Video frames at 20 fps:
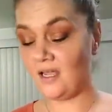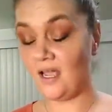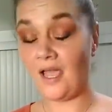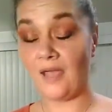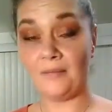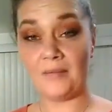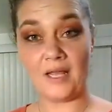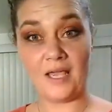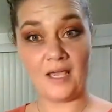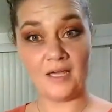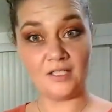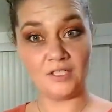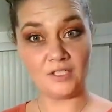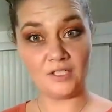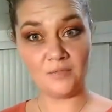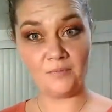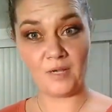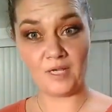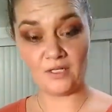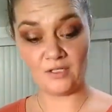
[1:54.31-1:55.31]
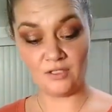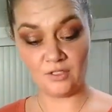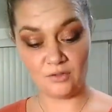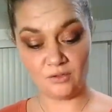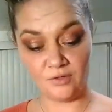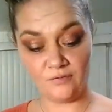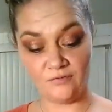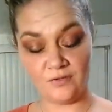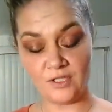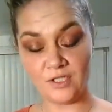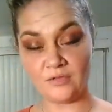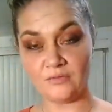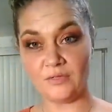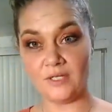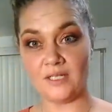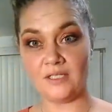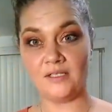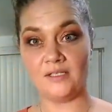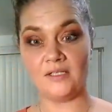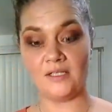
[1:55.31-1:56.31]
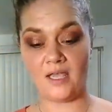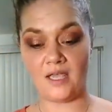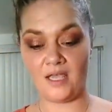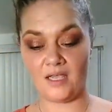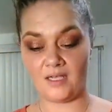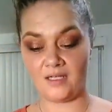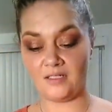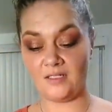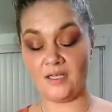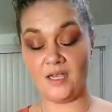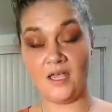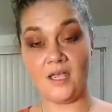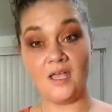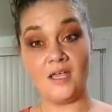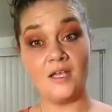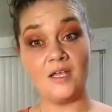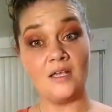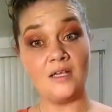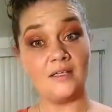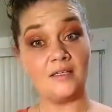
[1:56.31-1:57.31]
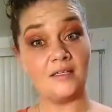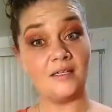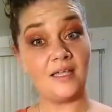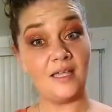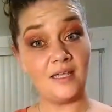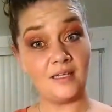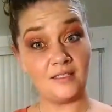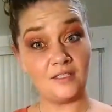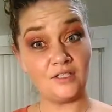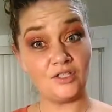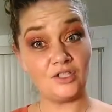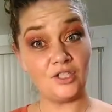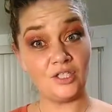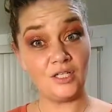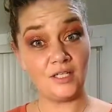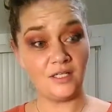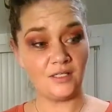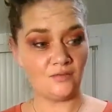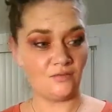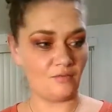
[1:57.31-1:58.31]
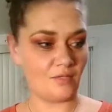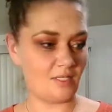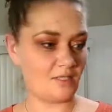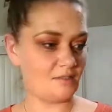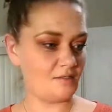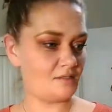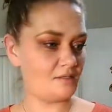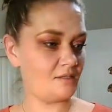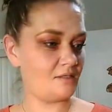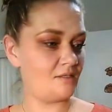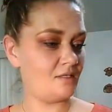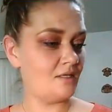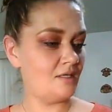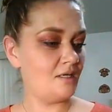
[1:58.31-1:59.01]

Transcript: I'm going to actually make tuna fish ones and canned chicken ones.